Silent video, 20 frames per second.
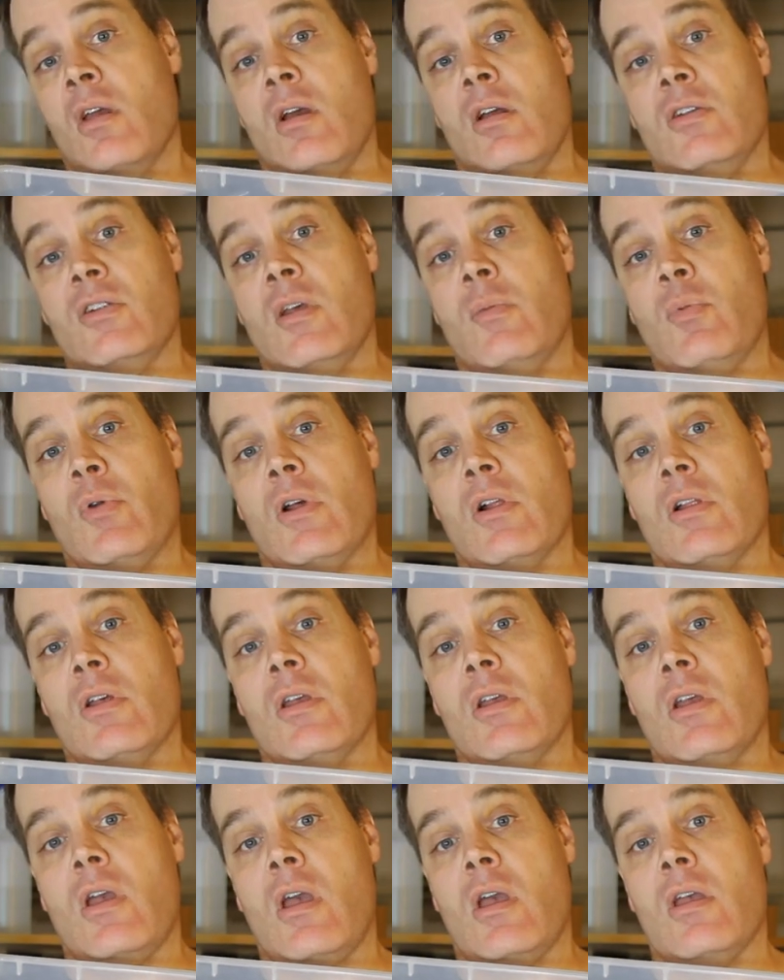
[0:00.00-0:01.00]

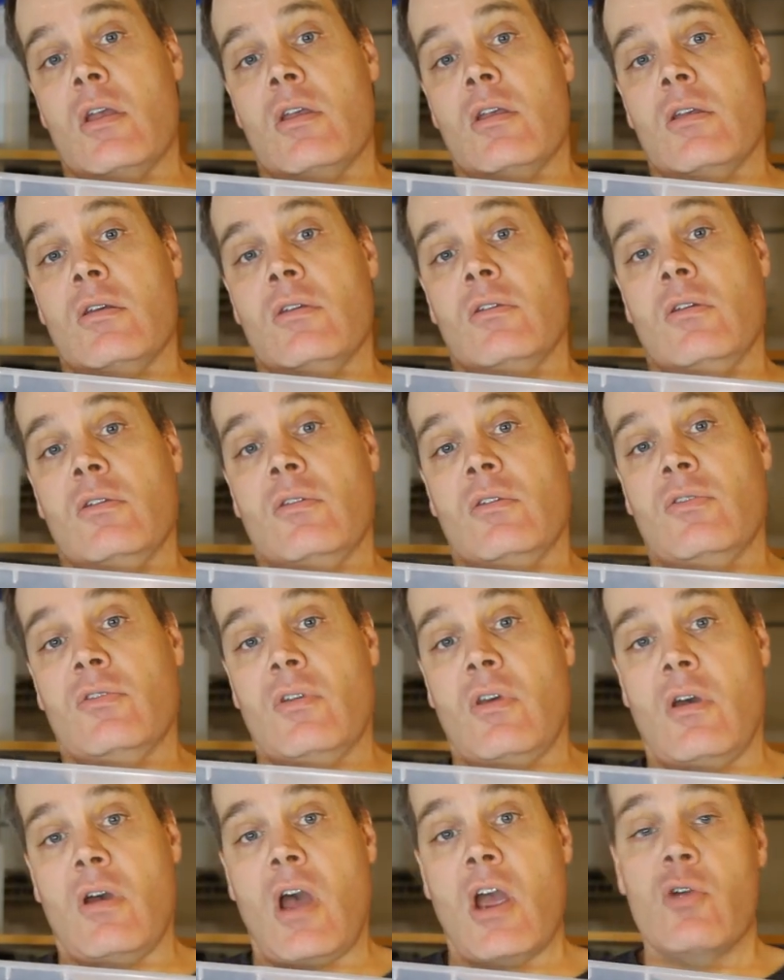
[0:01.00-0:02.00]
typically a
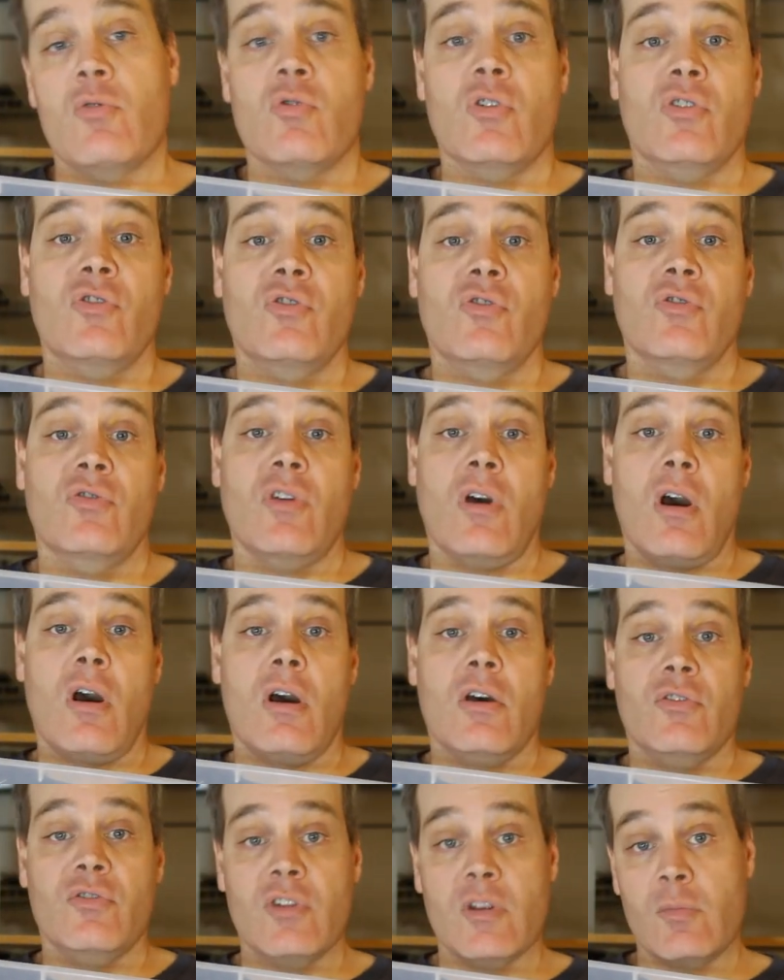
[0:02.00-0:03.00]
Iris
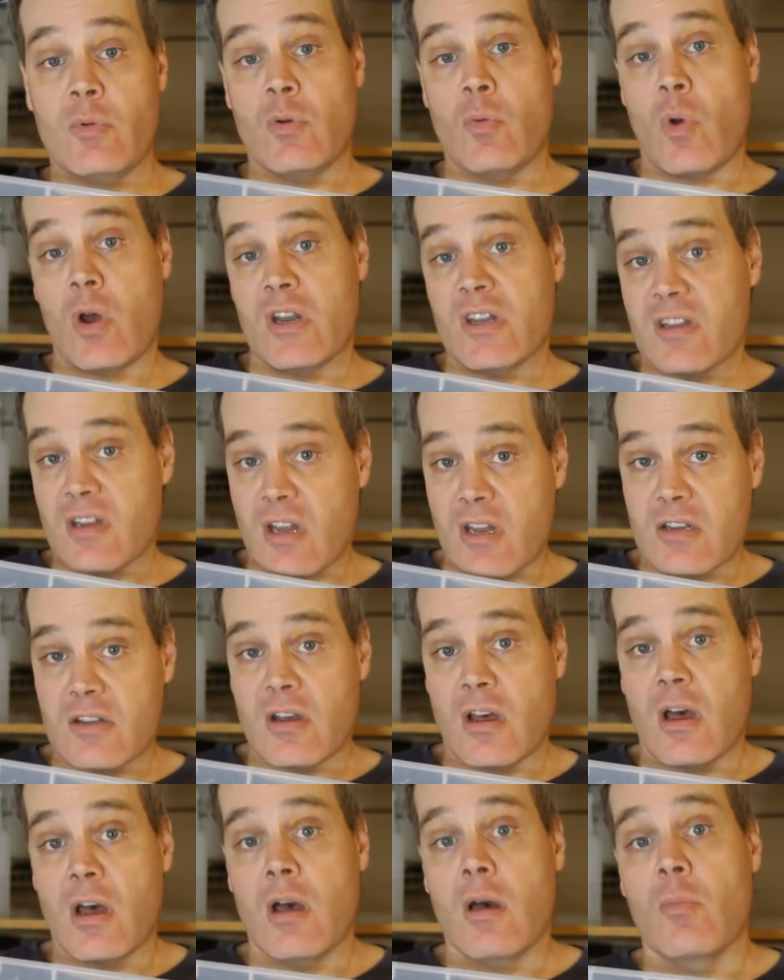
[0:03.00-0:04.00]
uh, CB110
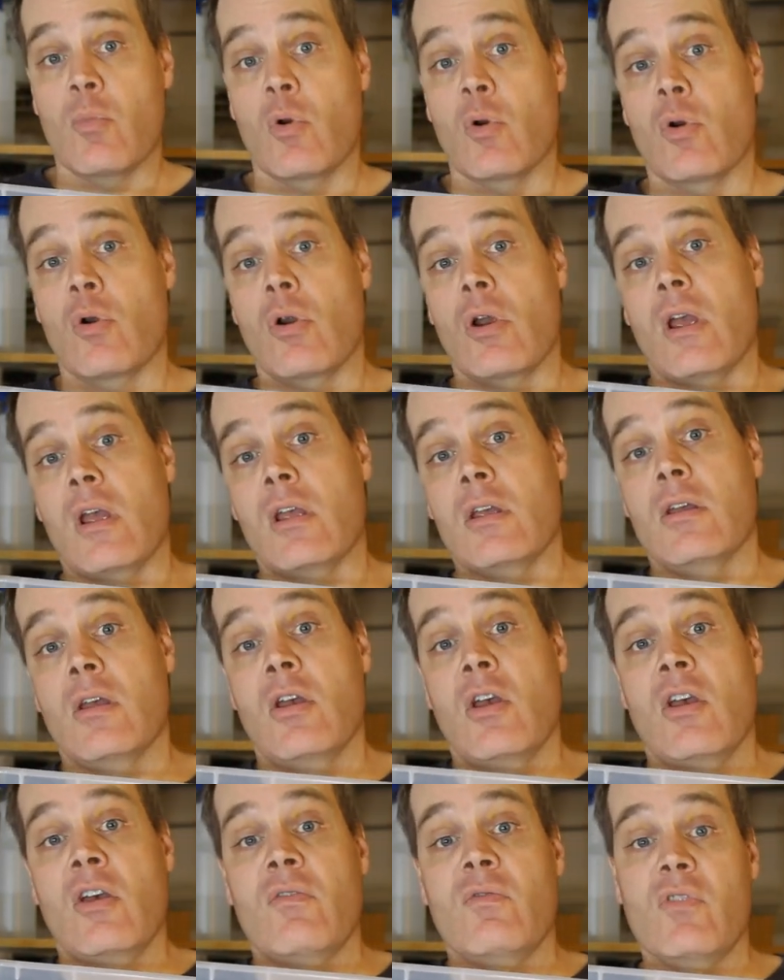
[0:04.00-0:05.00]
tub or a
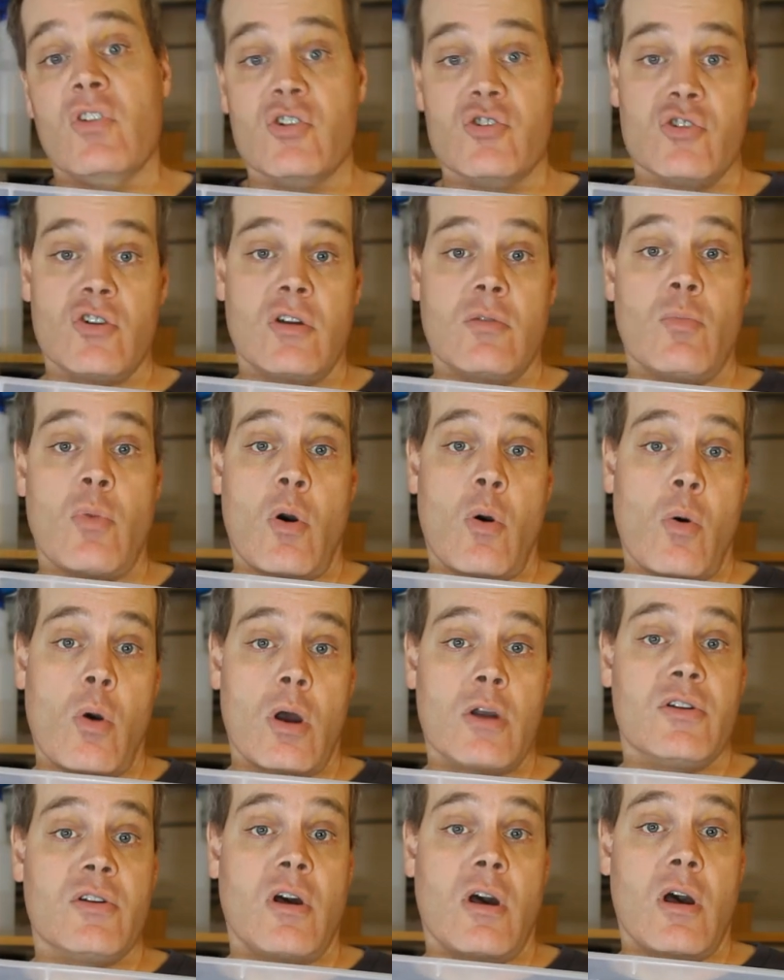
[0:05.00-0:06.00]
Vision
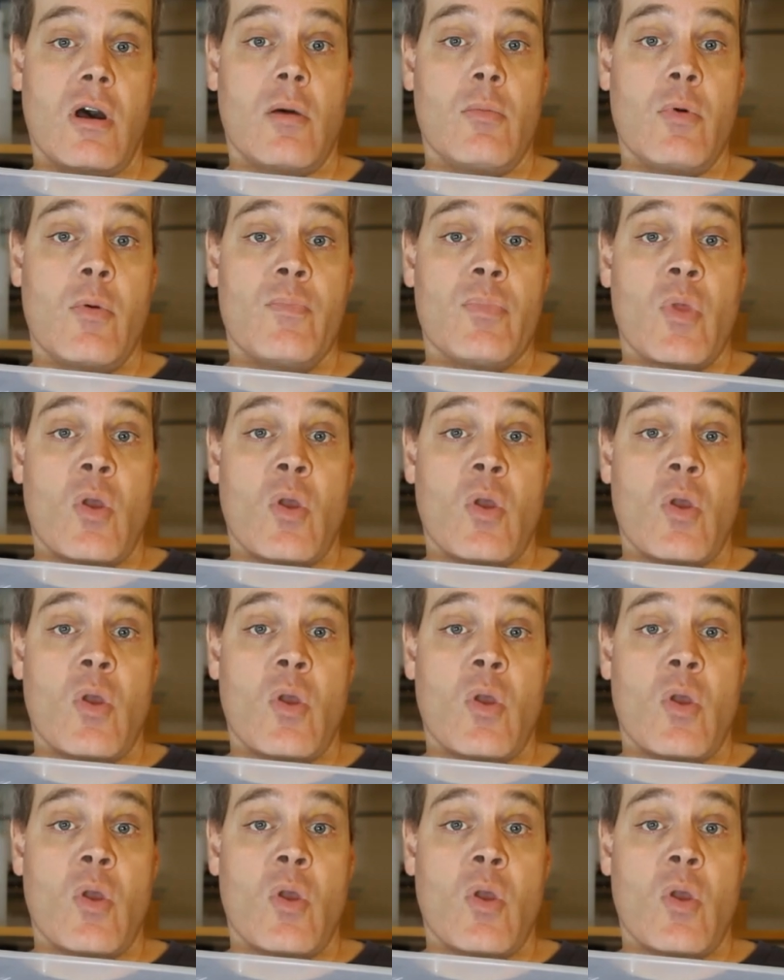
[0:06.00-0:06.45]
BOA tub